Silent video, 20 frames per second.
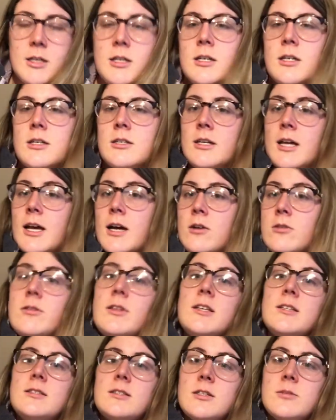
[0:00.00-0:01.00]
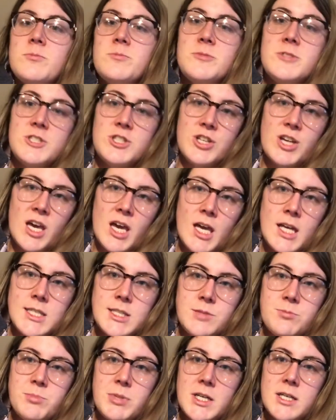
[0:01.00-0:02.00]
Now this could
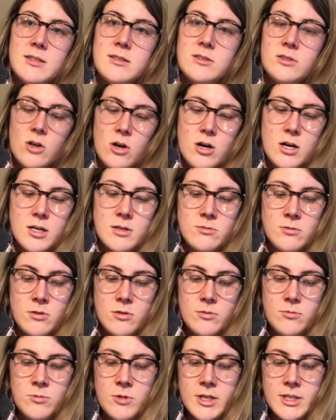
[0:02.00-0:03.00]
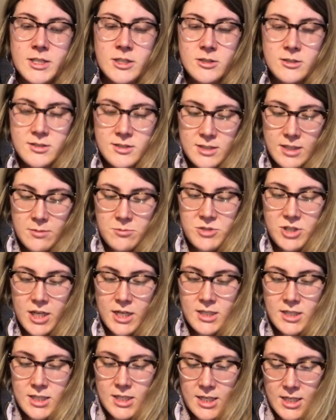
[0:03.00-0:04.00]
change based on what your
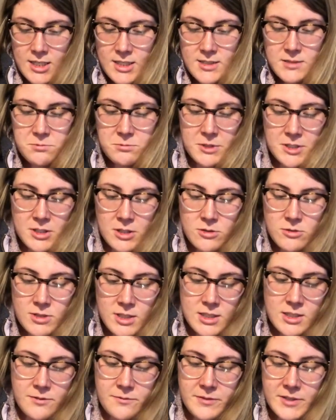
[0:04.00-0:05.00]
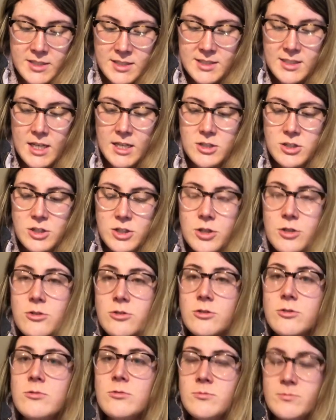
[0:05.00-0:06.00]
subject is. We know that if it said
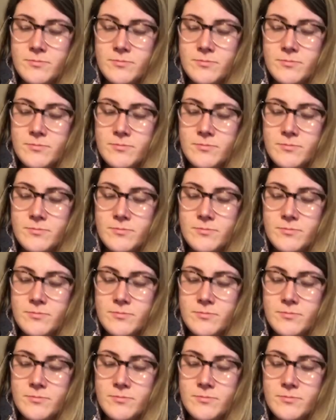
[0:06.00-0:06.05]
tú,